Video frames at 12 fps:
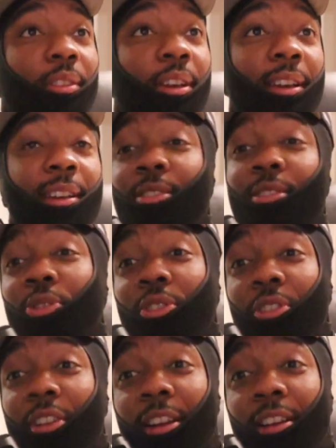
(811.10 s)
I ain't gonna sit
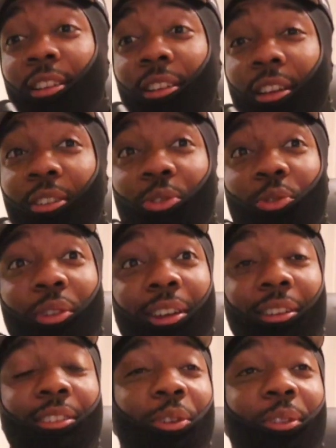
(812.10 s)
here and act like I knew. I
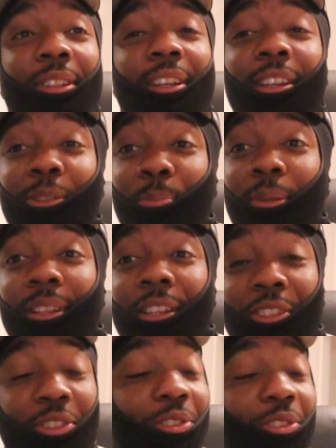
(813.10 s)
ain't know, nigga. I just put that
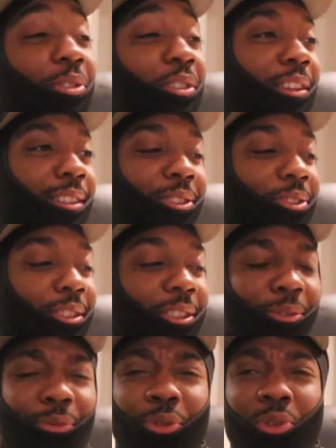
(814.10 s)
shit on there because nigga,
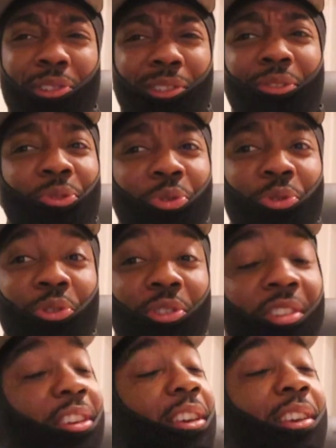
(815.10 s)
foil is foil.
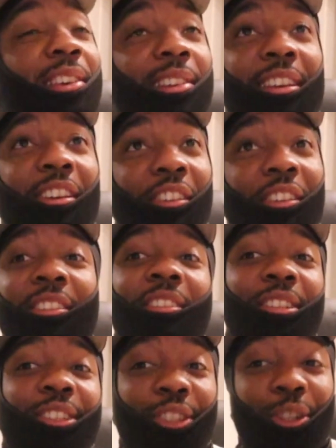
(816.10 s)
Now,
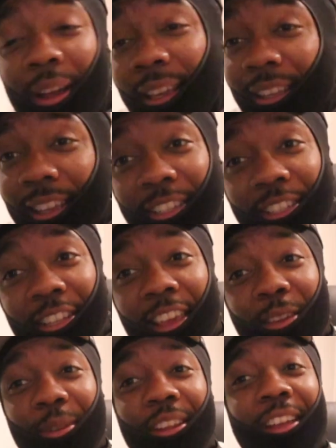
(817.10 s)
somebody can educate
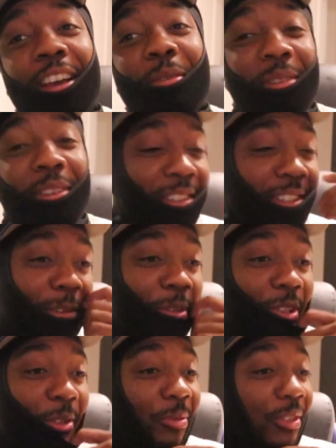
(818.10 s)
me in the comments and tell me
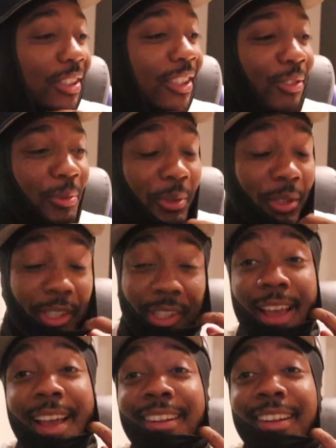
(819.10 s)
something a little different. Nigga,
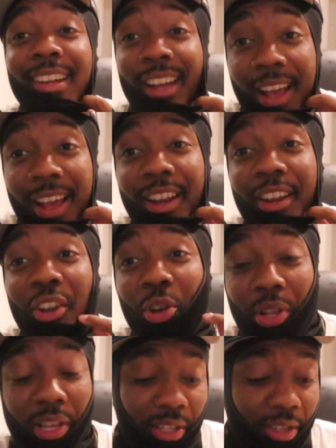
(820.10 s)
I did not know
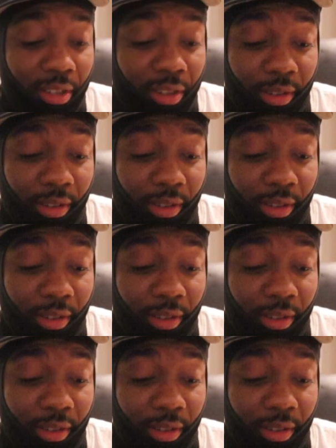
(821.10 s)
that shit.